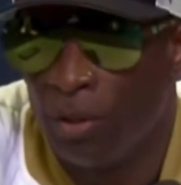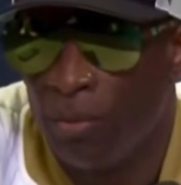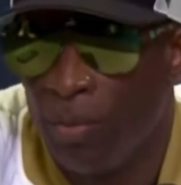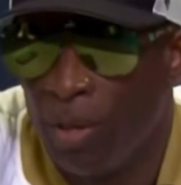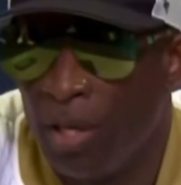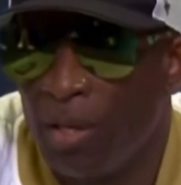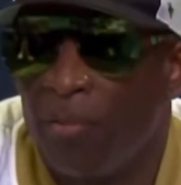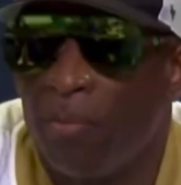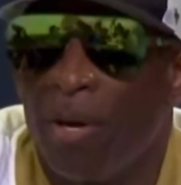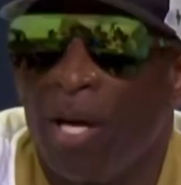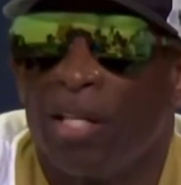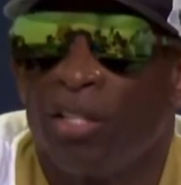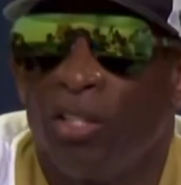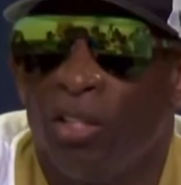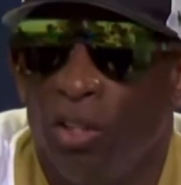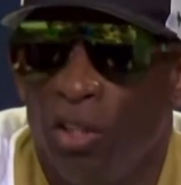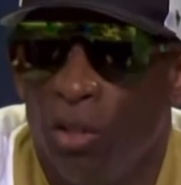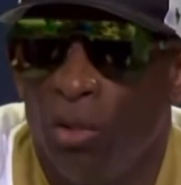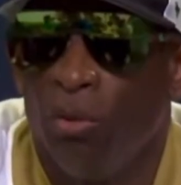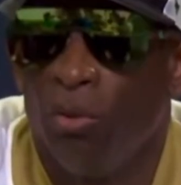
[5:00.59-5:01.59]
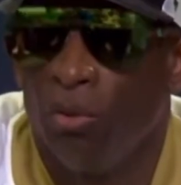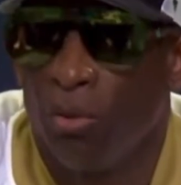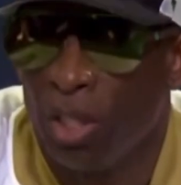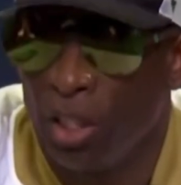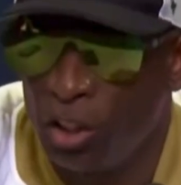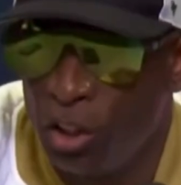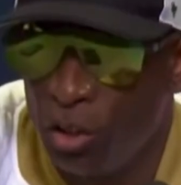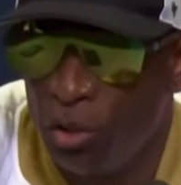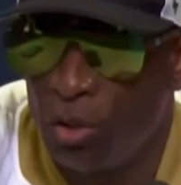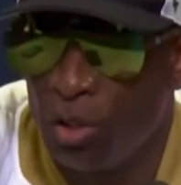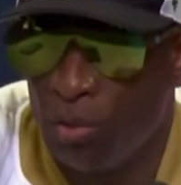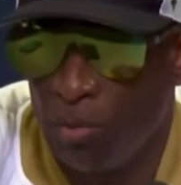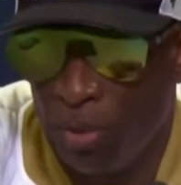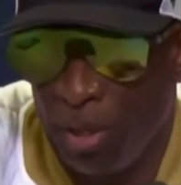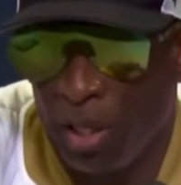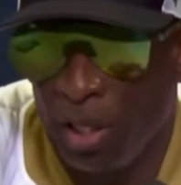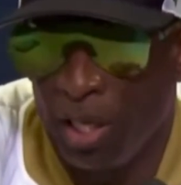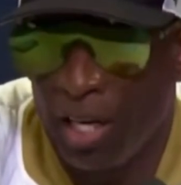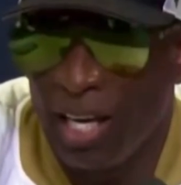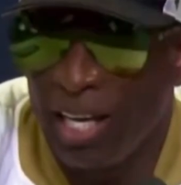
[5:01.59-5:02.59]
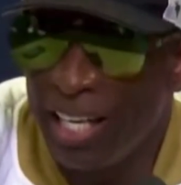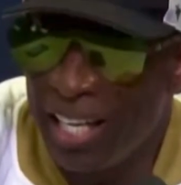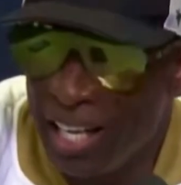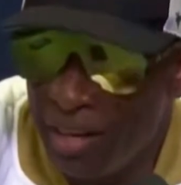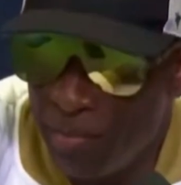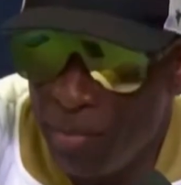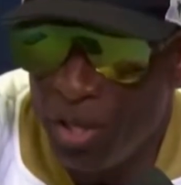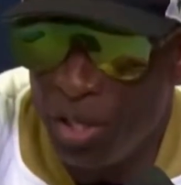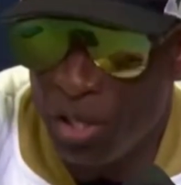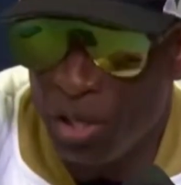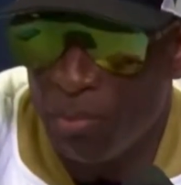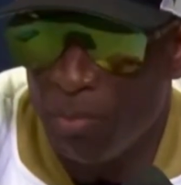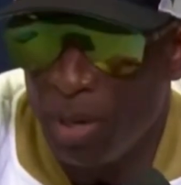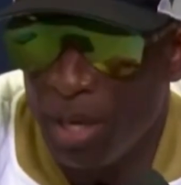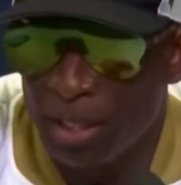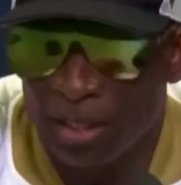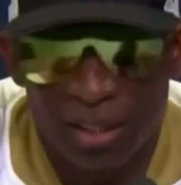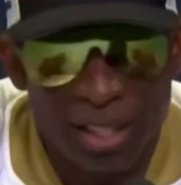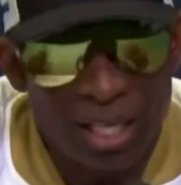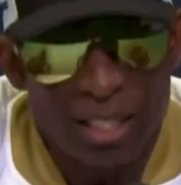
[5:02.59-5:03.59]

be the best you that you can be and give me your best.